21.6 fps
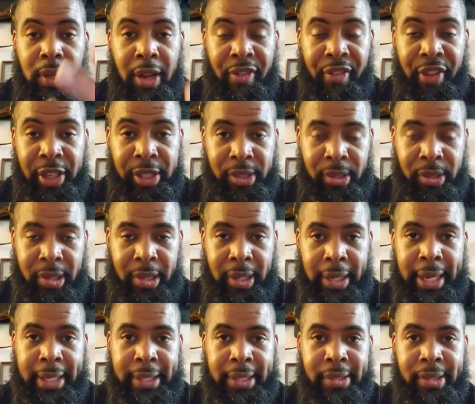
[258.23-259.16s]
official
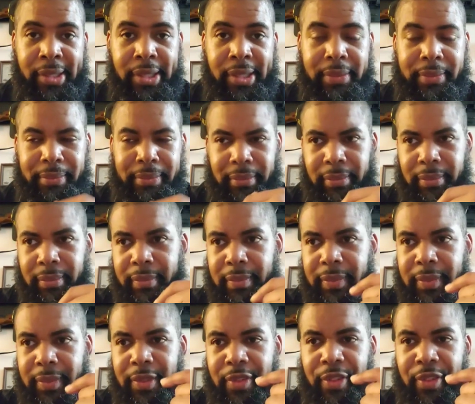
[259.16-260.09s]
collectors.
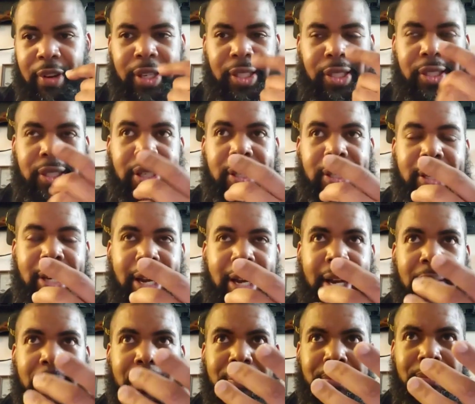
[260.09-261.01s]
For instance,
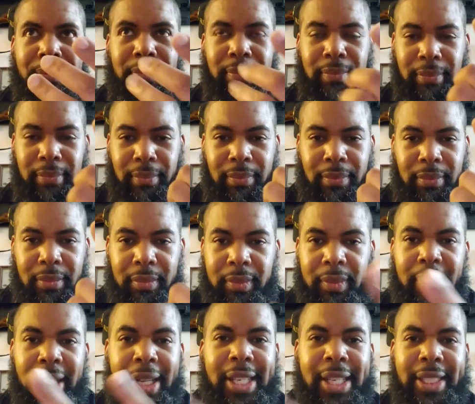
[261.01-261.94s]
the
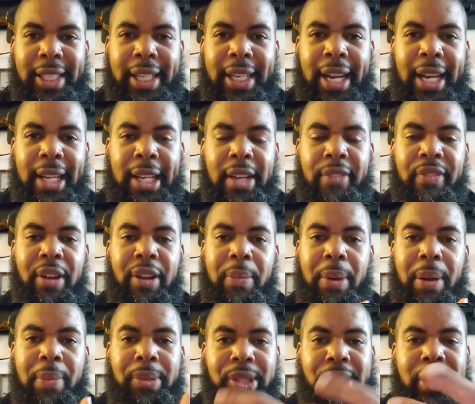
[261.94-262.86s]
state I live
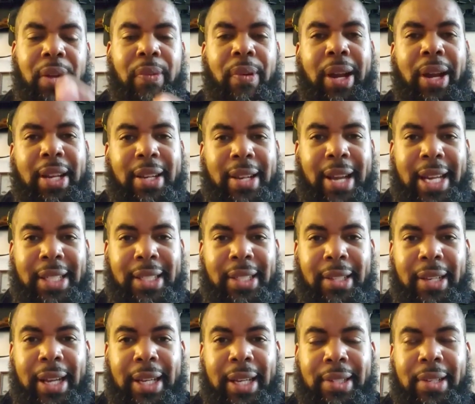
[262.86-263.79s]
in, I'm a state recognized
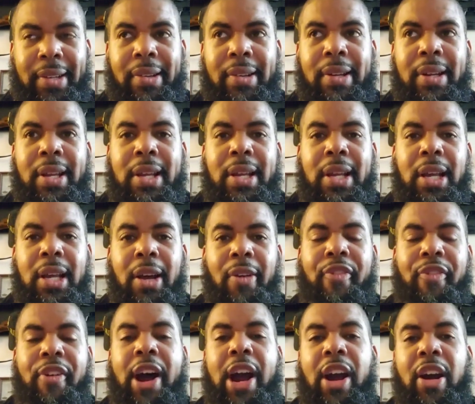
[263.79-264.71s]
collector
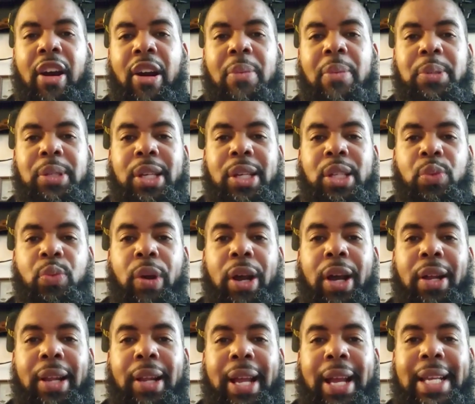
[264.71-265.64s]
of firearms, as
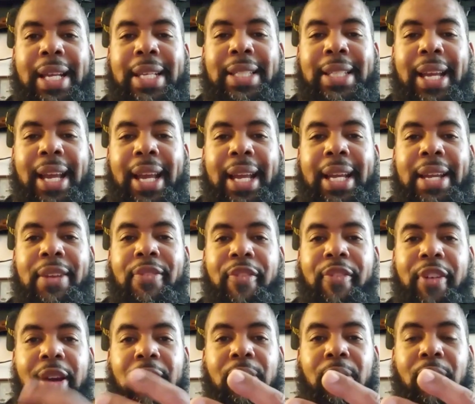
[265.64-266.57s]
well as a
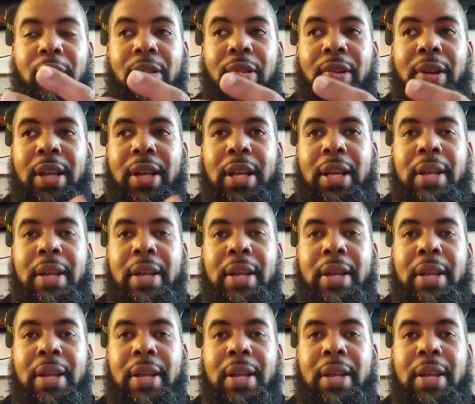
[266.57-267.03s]
federal